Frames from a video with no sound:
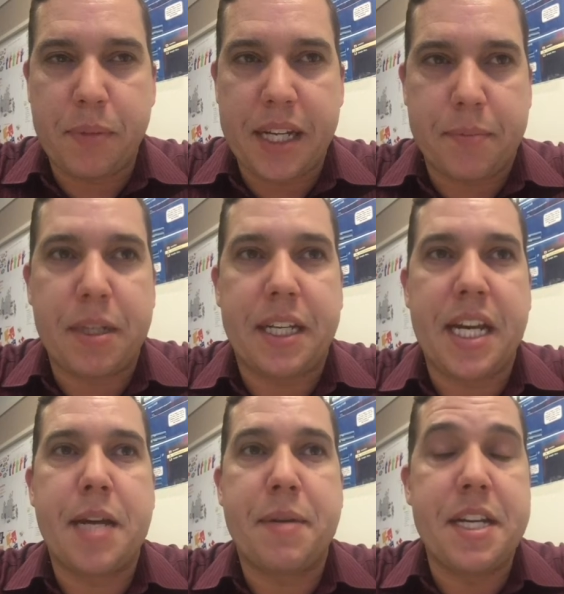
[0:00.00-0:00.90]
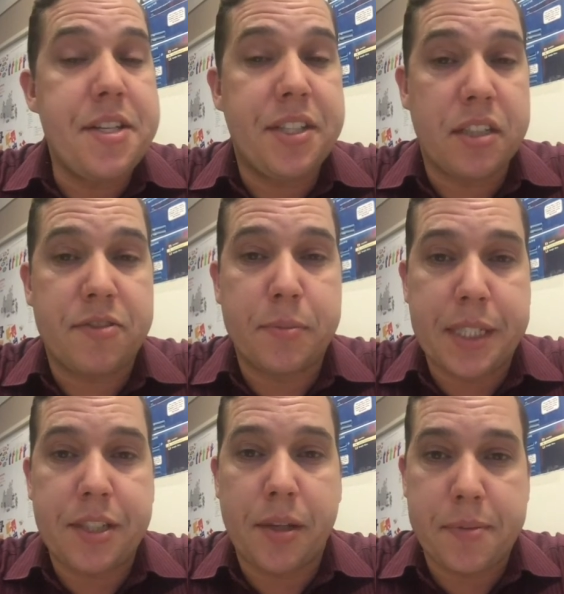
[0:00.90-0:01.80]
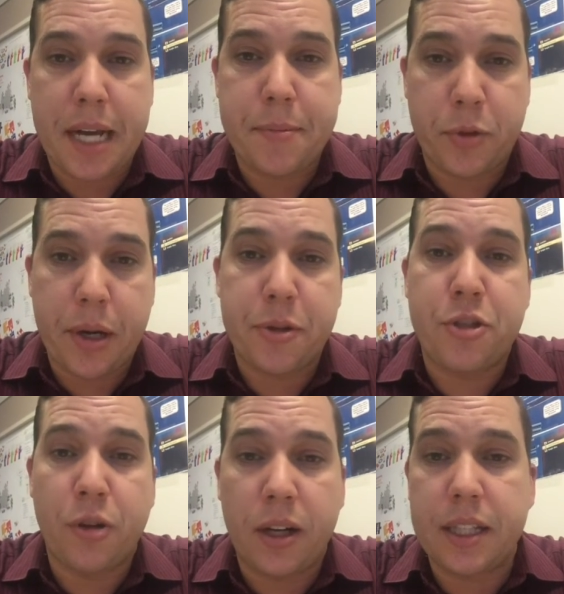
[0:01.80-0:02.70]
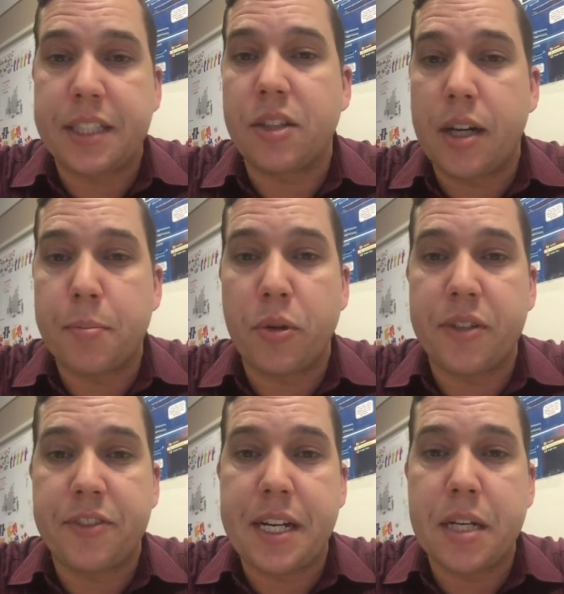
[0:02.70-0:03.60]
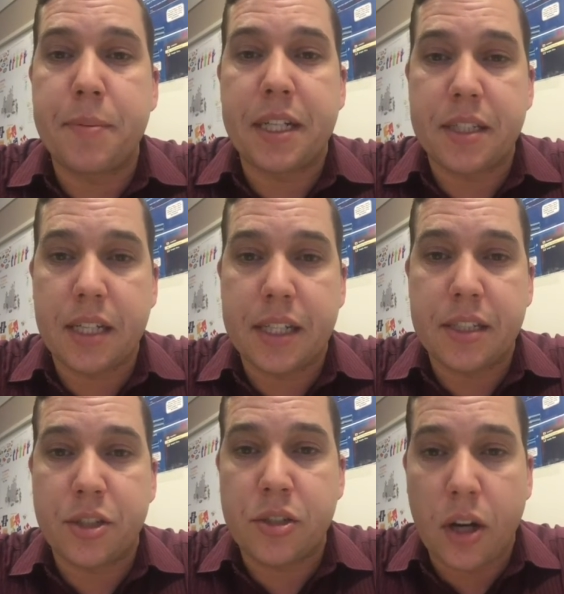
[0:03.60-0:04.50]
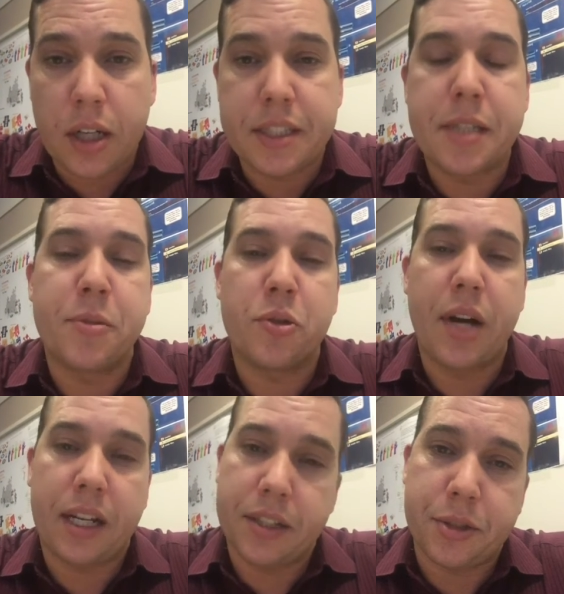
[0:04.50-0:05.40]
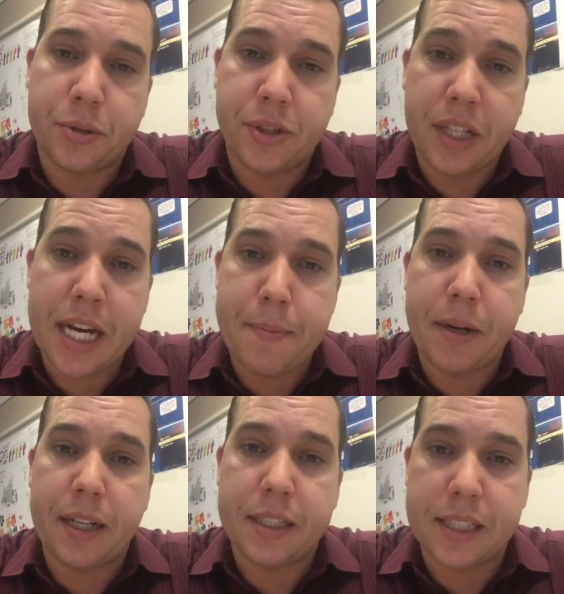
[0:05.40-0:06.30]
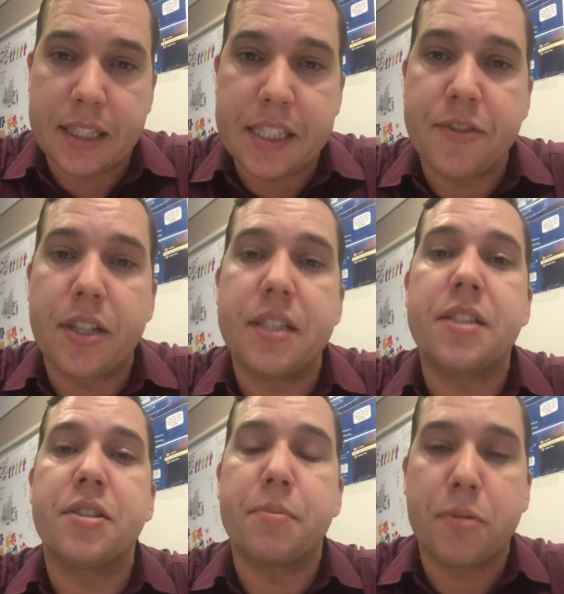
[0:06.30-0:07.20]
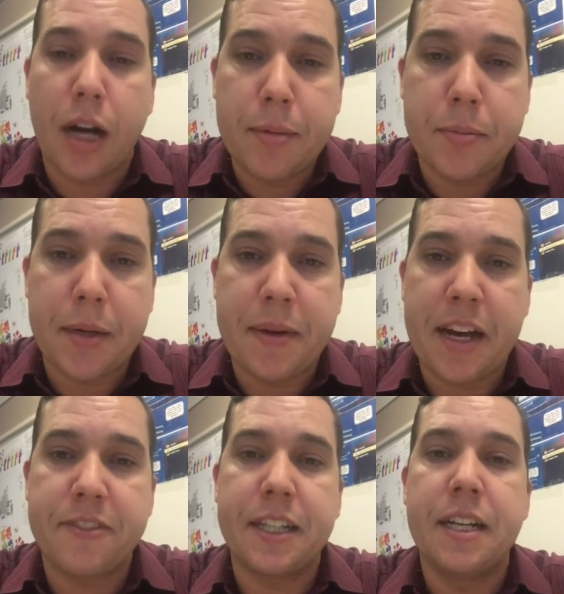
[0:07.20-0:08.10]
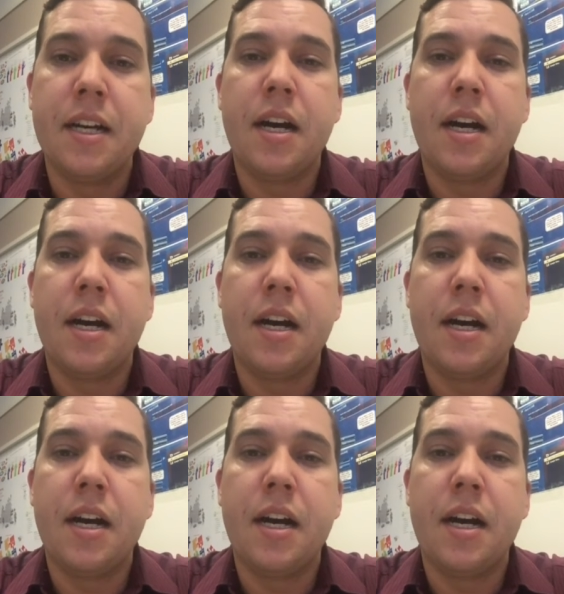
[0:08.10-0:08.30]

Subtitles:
It became easier for me sometimes when I was struggling to onboard a vendor, because I could talk to him directly through Skype and I could say, Levon, this is the problem I'm having.